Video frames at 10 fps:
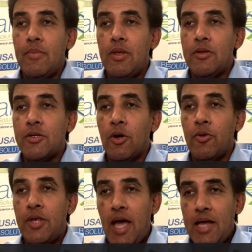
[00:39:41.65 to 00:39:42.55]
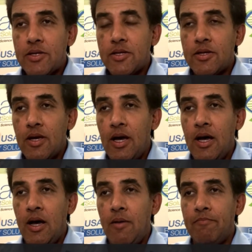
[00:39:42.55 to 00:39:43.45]
So that
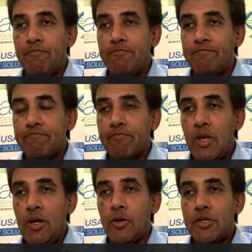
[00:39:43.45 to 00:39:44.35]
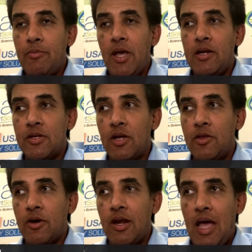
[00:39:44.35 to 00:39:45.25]
CBN is
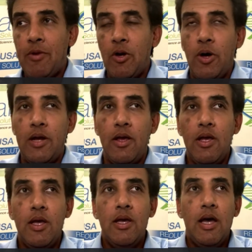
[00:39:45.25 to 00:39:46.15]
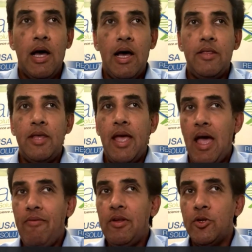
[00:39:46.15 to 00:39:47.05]
another cannabinoid. They
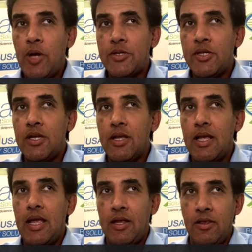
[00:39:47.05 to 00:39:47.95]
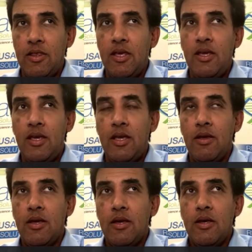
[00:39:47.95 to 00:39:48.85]
haven't addressed it in the
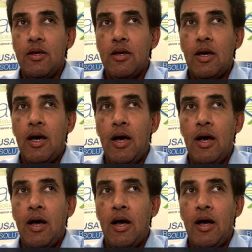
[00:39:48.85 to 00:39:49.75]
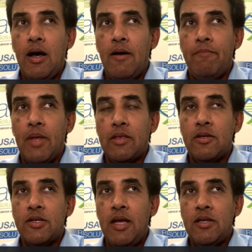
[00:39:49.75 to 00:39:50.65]
the
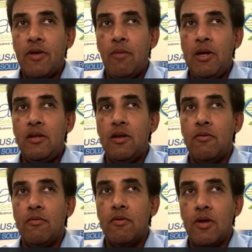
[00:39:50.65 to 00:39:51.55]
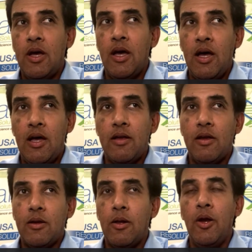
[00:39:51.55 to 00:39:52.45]
scientific committee didn't
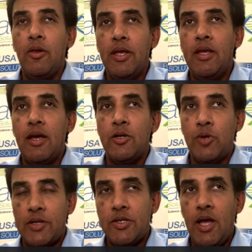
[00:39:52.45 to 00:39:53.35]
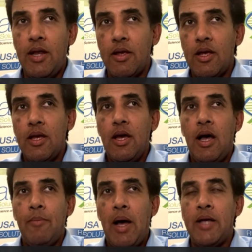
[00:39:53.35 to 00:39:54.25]
clearly address that.
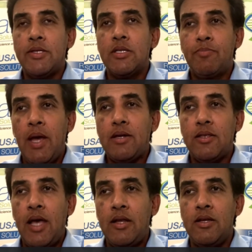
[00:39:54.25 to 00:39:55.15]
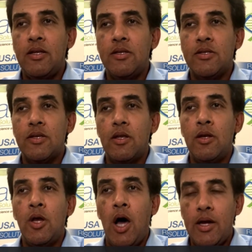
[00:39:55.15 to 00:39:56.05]
I suspect that it is
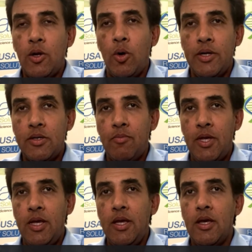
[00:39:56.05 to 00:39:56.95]
not going to be